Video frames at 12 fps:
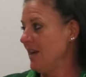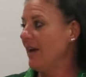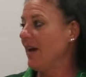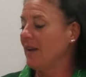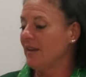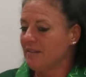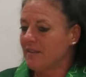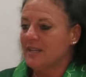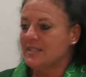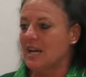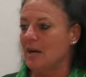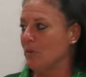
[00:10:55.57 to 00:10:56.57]
And it's that
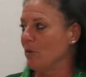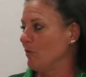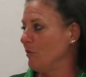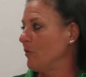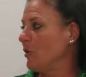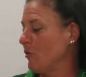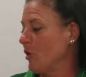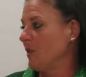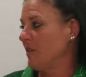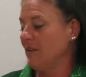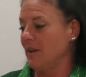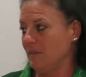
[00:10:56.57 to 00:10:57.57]
type of
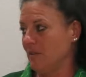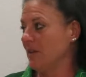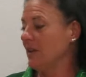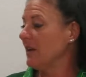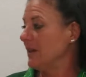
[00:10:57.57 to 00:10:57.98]
concept. Yeah.